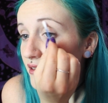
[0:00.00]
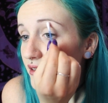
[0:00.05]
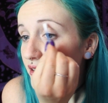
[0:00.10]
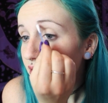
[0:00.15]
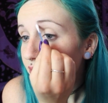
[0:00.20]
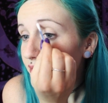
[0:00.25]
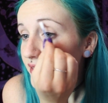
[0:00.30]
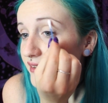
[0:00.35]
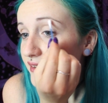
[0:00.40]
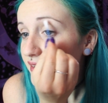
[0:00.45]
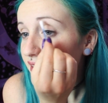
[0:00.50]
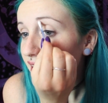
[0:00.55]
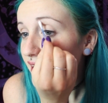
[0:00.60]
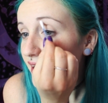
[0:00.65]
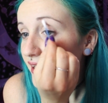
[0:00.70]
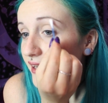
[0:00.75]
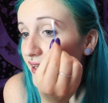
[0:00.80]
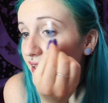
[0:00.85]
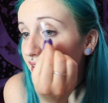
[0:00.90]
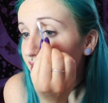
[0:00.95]
don't be
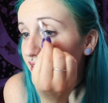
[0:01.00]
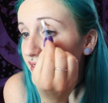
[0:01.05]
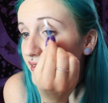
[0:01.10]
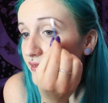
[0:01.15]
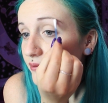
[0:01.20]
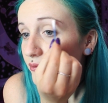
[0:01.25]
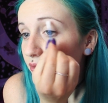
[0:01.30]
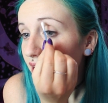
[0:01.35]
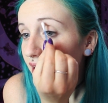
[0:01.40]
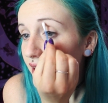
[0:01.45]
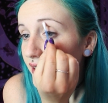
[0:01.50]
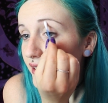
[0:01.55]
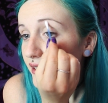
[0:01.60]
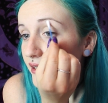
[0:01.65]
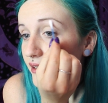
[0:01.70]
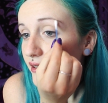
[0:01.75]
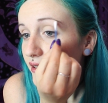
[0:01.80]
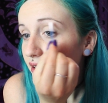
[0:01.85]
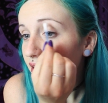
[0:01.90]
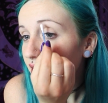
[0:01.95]
scared just whack
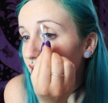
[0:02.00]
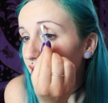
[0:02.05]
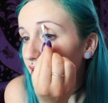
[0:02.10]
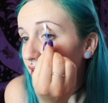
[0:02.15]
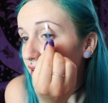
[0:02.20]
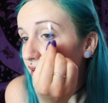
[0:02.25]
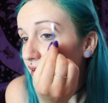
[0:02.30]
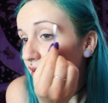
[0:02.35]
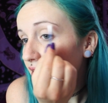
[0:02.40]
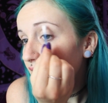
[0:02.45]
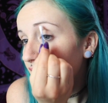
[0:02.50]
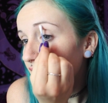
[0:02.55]
it on